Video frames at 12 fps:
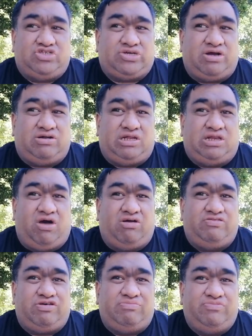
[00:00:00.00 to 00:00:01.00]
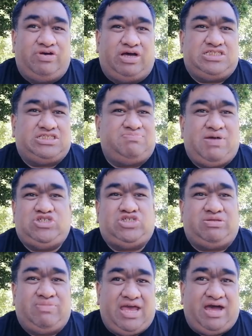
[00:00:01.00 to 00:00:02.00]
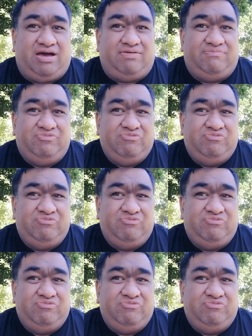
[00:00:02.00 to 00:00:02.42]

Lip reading: trail a lot of them. I smashed them out.